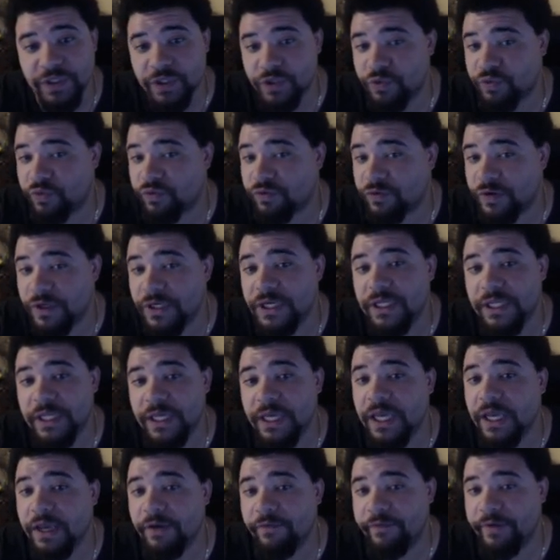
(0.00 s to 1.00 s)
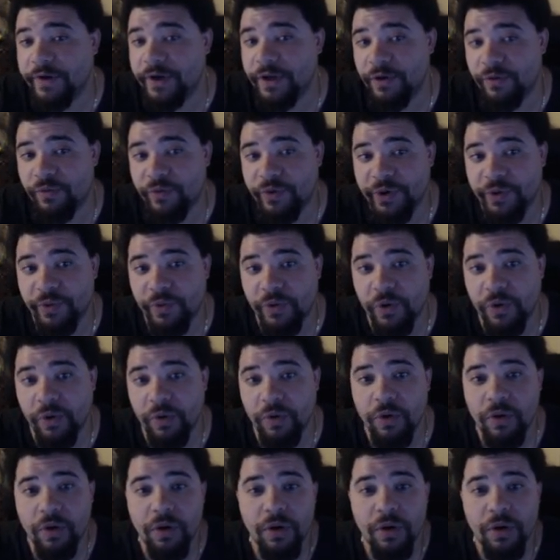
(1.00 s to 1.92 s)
is really infinite reroll.